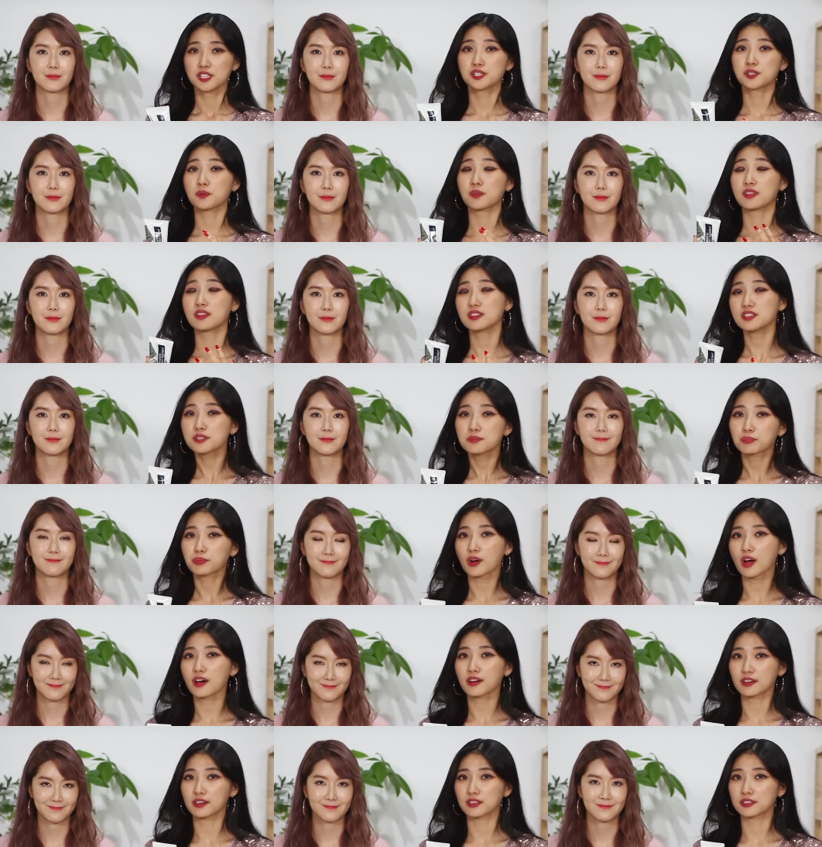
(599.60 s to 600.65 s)
Speaker 1: So this
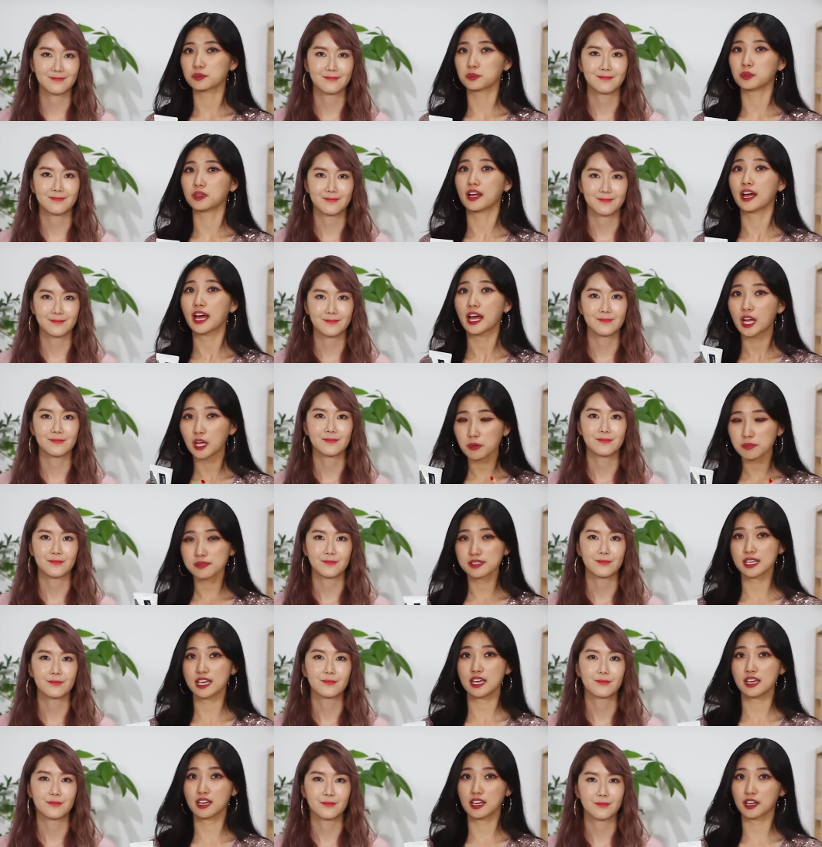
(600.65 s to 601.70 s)
product will help
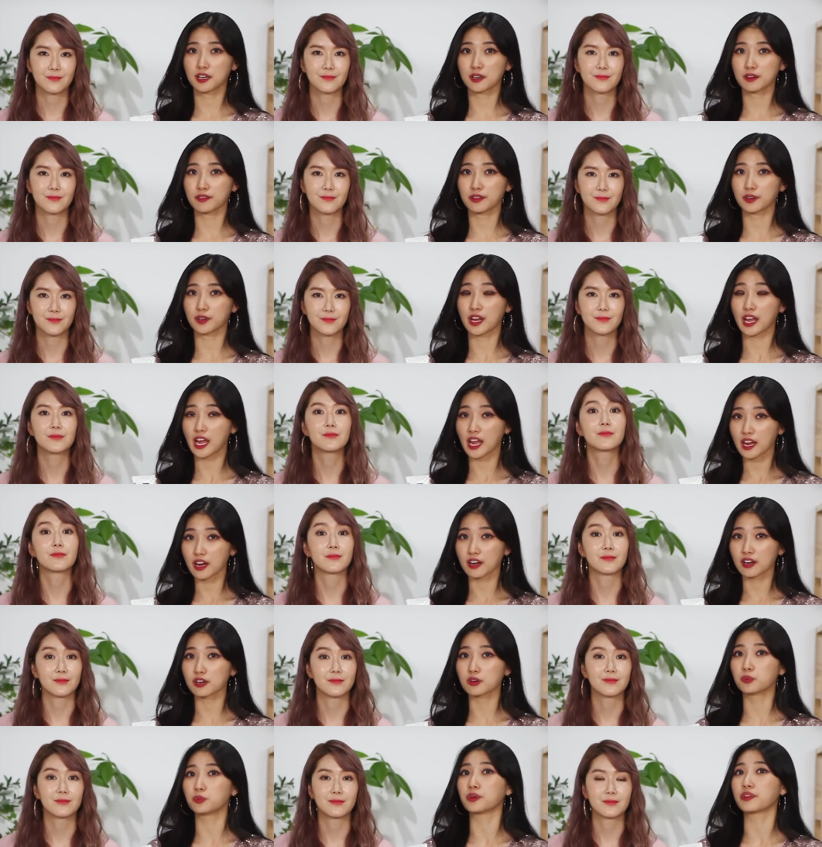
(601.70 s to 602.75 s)
take care of your
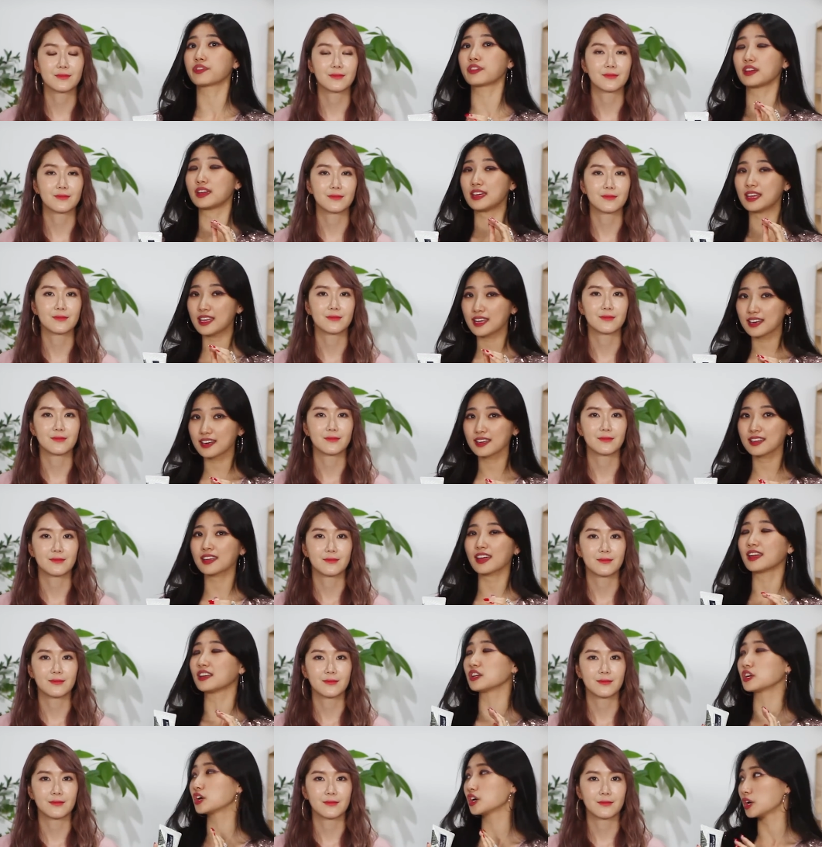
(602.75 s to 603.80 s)
hair with a heating
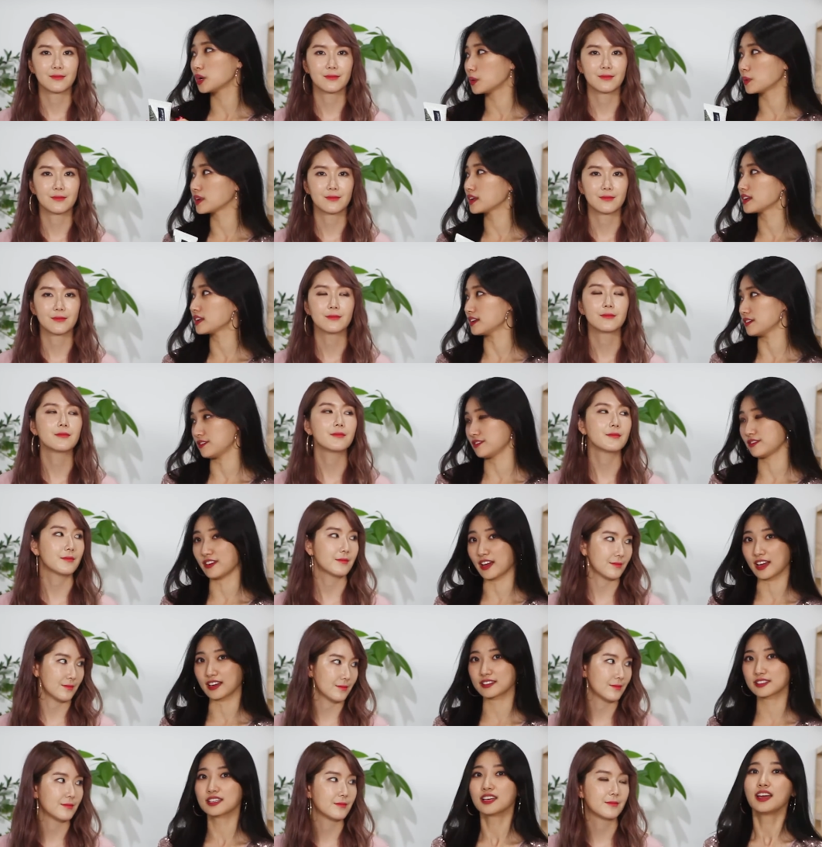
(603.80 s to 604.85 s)
and coating
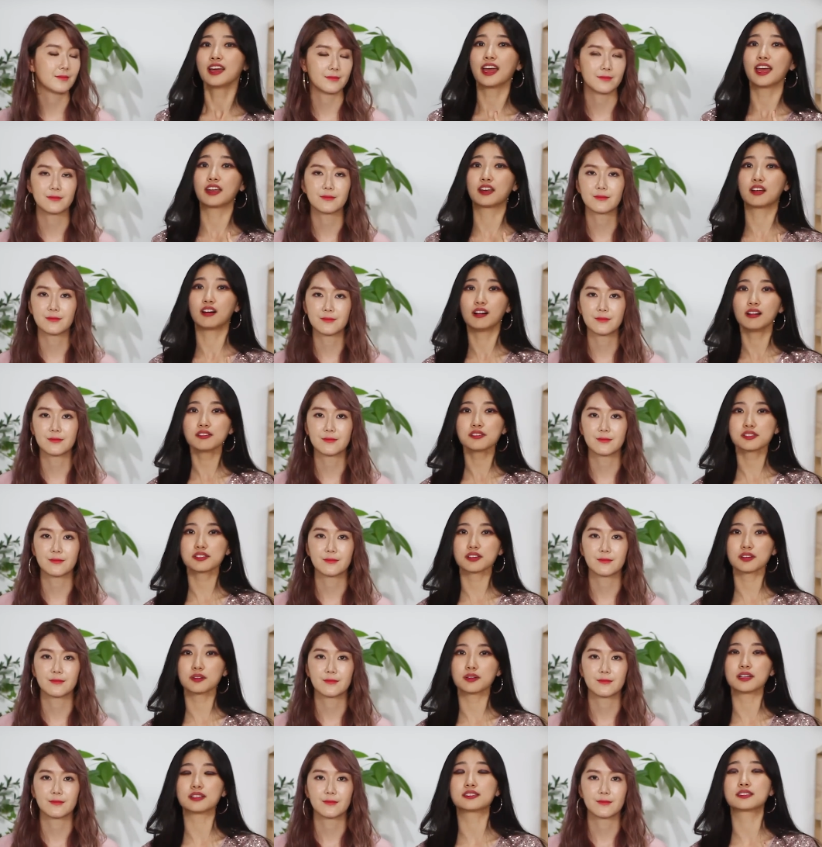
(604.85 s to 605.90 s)
effect. And
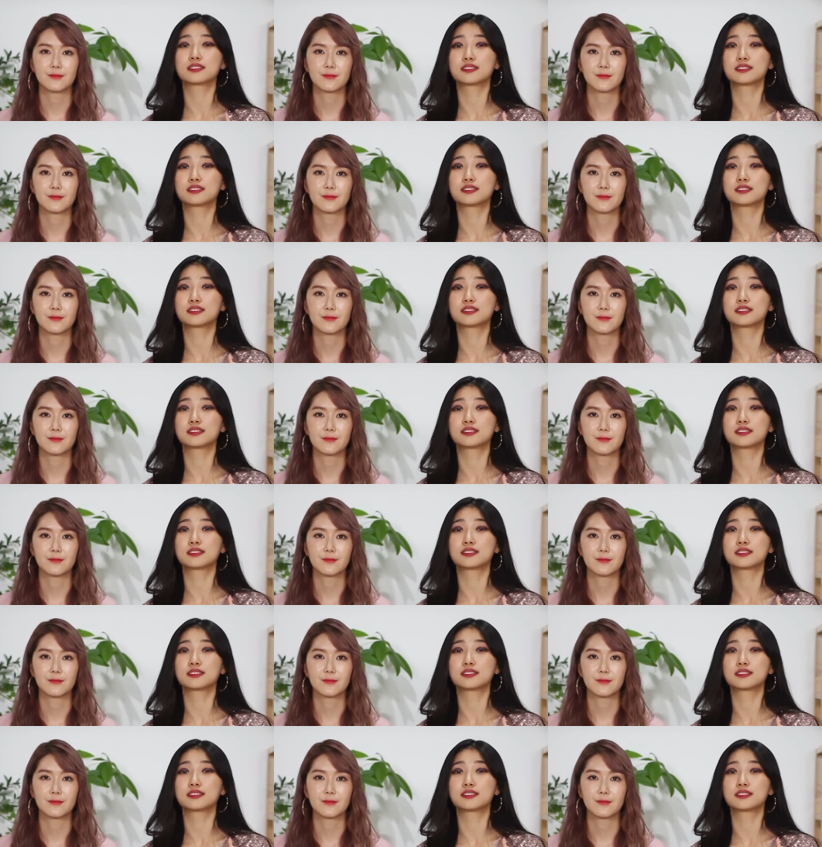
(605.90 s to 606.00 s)
also it's